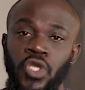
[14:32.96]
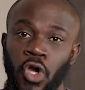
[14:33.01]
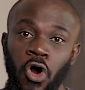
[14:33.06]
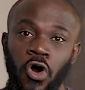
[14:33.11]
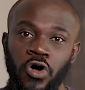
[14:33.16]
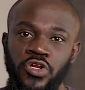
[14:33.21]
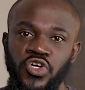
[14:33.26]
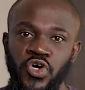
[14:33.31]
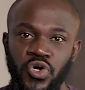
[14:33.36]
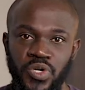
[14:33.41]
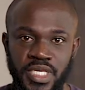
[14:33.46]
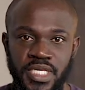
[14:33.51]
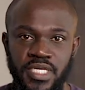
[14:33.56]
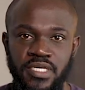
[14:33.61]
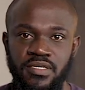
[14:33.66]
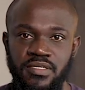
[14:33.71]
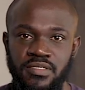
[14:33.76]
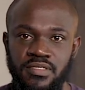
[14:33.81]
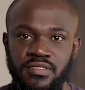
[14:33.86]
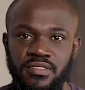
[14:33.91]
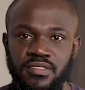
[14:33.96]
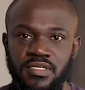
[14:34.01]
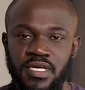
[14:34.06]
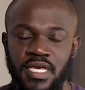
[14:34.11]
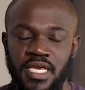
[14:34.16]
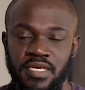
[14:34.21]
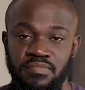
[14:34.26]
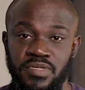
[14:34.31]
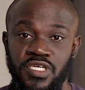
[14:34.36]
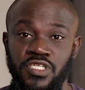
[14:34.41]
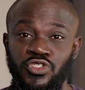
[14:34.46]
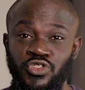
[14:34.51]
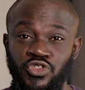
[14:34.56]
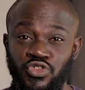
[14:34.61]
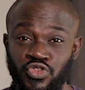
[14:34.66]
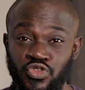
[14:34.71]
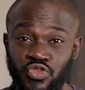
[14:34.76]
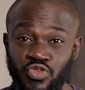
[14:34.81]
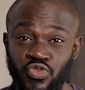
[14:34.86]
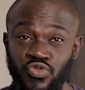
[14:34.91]
all-knowing and being
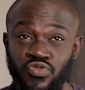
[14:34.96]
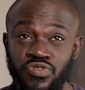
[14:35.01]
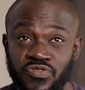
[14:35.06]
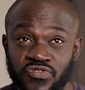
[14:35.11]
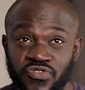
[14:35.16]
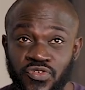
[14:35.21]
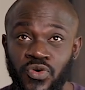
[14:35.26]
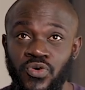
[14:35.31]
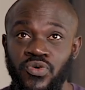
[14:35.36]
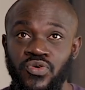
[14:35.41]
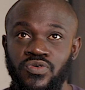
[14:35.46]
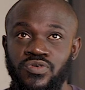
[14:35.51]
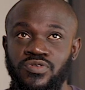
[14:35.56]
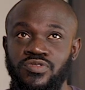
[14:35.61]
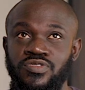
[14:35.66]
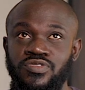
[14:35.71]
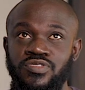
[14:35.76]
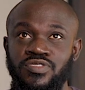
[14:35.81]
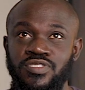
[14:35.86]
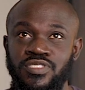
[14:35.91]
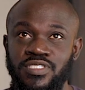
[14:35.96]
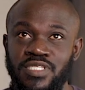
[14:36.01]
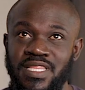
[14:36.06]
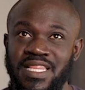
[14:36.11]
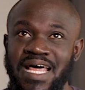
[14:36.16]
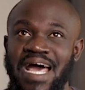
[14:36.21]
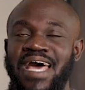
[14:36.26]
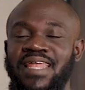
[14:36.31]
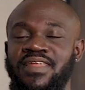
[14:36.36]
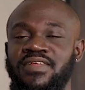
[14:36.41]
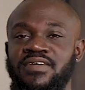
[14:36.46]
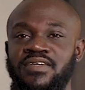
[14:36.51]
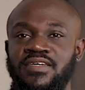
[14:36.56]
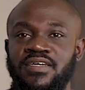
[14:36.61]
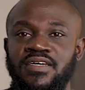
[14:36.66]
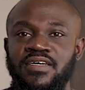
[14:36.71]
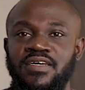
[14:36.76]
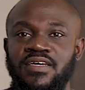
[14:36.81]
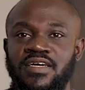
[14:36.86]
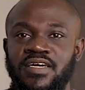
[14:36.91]
truthful to that.
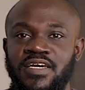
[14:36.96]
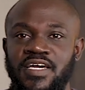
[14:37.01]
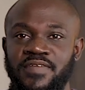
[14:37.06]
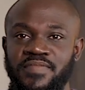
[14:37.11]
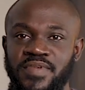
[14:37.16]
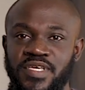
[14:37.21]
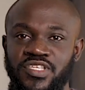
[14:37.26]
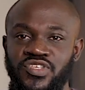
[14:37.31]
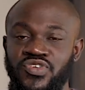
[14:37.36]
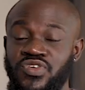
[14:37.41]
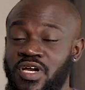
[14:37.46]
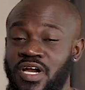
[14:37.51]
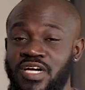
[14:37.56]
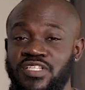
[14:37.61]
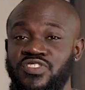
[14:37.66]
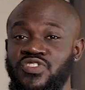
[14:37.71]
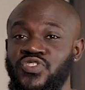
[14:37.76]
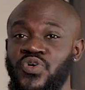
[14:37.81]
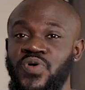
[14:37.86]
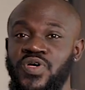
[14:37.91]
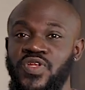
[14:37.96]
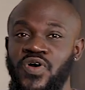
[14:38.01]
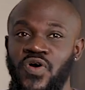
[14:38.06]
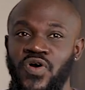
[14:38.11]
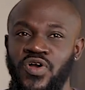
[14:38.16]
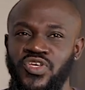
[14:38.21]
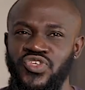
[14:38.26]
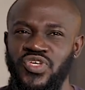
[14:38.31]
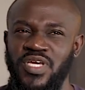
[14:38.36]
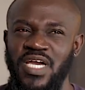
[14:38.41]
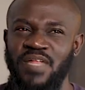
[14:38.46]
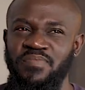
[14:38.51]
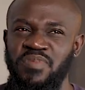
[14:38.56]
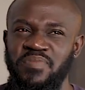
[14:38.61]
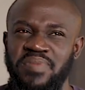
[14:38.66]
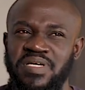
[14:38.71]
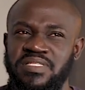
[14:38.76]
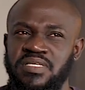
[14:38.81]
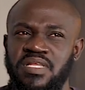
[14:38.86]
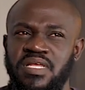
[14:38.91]
I mean, you can't know it all and you can't be
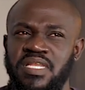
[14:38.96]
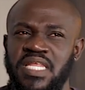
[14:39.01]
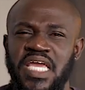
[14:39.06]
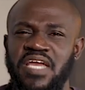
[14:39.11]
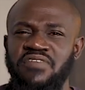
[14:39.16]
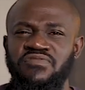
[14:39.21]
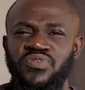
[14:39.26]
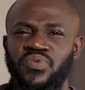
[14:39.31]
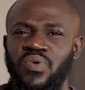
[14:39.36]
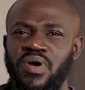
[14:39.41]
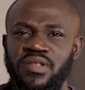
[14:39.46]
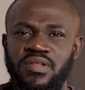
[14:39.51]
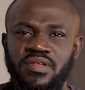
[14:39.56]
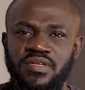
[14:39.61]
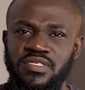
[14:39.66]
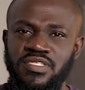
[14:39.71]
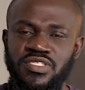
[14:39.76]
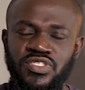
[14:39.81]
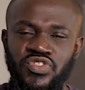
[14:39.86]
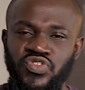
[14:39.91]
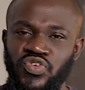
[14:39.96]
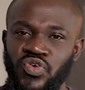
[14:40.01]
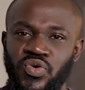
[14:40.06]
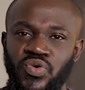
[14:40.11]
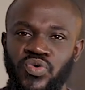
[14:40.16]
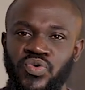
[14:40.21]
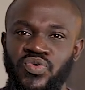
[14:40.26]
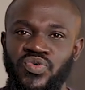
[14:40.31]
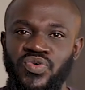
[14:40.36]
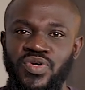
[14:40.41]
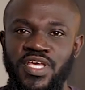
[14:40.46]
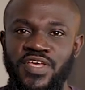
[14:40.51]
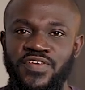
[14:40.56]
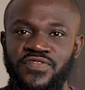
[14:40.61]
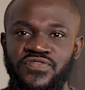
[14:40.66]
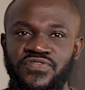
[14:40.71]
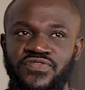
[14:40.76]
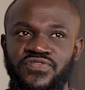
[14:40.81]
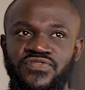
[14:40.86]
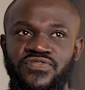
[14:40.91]
better than everyone. So
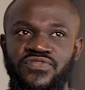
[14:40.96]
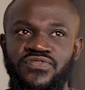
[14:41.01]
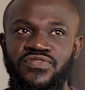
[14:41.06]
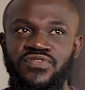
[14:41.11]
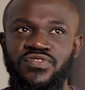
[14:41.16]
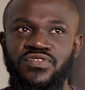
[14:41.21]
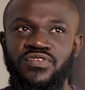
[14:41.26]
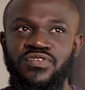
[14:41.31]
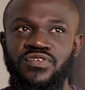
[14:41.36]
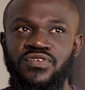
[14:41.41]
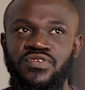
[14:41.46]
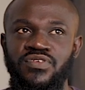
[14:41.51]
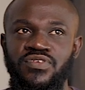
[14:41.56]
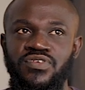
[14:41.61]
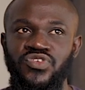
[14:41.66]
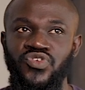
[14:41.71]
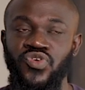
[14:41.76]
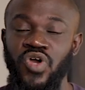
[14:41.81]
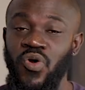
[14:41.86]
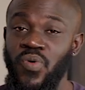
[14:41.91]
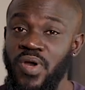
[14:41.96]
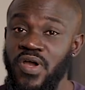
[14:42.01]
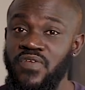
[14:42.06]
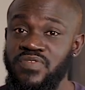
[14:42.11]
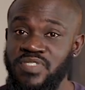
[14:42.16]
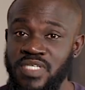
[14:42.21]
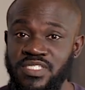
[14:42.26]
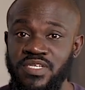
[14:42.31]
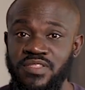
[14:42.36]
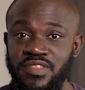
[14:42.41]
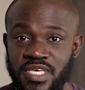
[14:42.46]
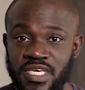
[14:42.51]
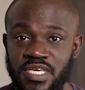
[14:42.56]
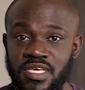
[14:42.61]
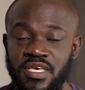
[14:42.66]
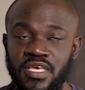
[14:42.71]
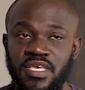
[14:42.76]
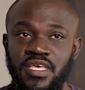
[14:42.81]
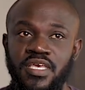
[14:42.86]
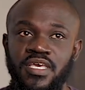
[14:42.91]
if you're aware of such a
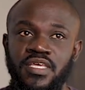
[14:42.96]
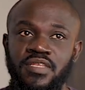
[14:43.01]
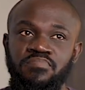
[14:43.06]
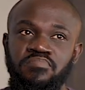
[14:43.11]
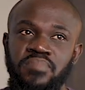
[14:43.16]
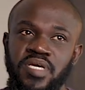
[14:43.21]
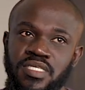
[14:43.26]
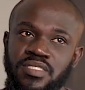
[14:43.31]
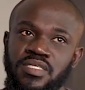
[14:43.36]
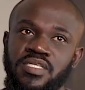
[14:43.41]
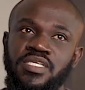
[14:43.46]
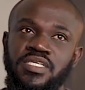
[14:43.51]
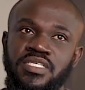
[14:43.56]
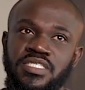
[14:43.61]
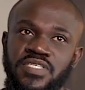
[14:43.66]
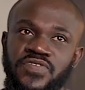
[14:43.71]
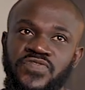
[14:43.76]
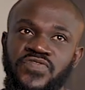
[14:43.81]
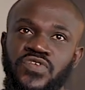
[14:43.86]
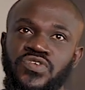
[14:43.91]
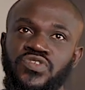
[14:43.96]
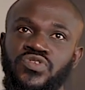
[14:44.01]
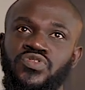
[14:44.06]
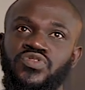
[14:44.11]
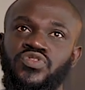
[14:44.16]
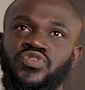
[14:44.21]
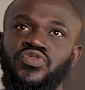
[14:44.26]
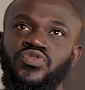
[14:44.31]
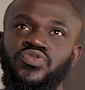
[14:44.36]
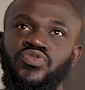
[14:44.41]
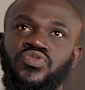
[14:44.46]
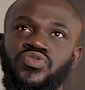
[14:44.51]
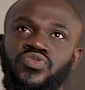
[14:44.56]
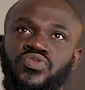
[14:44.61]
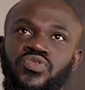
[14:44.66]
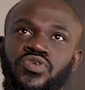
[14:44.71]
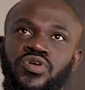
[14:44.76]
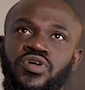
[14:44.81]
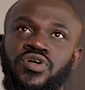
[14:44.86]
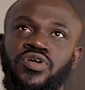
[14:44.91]
thing, it makes it easy for you to